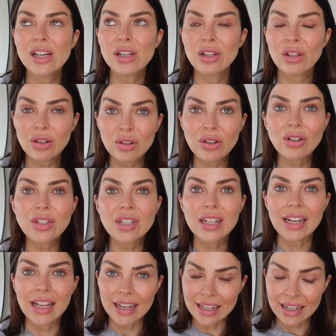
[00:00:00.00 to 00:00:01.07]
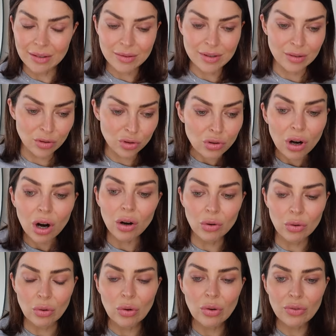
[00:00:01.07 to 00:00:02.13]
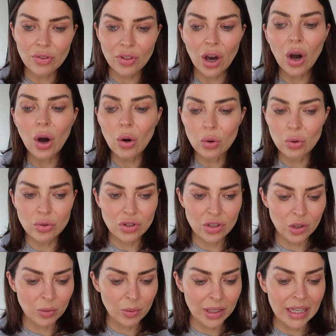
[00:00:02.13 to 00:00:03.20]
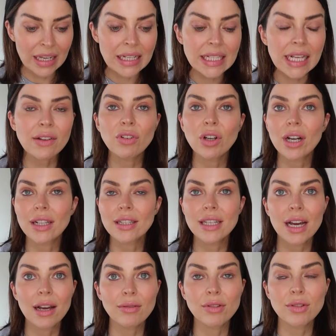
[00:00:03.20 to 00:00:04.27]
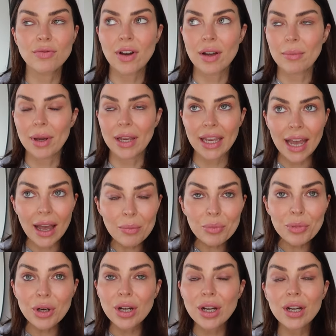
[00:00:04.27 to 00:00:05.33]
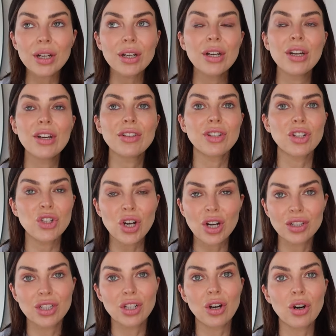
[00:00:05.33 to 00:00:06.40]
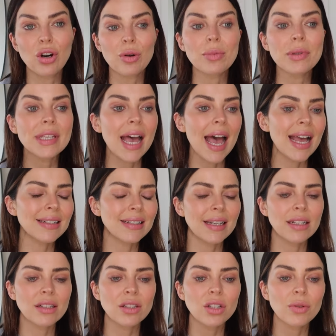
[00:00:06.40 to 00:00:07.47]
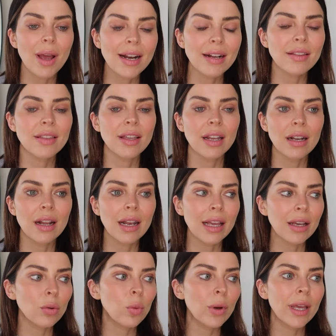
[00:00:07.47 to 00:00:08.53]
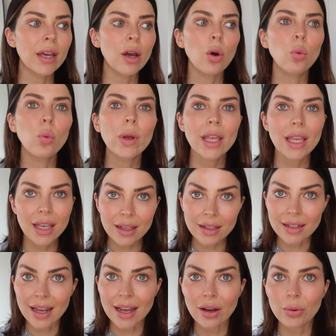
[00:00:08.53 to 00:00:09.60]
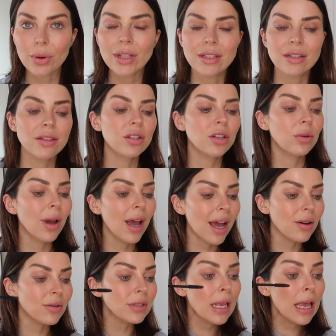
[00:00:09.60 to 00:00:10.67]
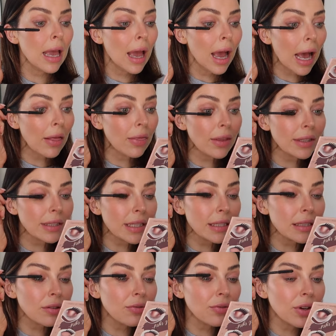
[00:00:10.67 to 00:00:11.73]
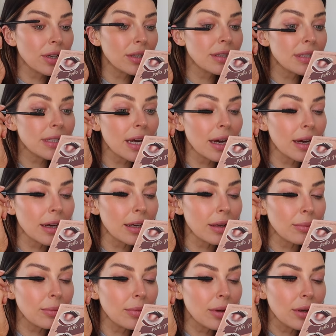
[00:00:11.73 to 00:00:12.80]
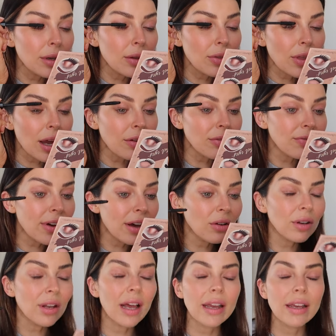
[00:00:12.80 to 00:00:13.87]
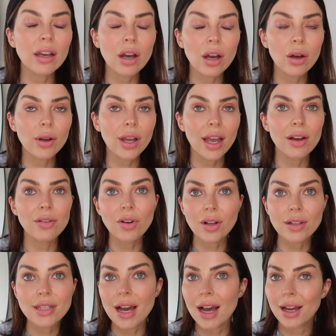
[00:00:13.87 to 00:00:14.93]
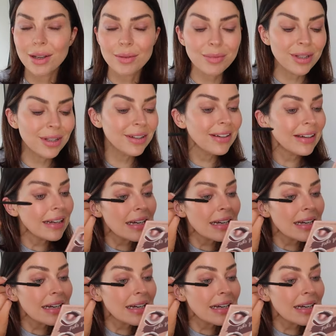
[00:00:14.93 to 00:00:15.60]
looked like an absolute troll for the whole 2 weeks. I've not had time to find my camera, to charge it up, to edit, to do anything. Like, we're a week now into the new house, and this is the first time that I felt like, okay, I've got time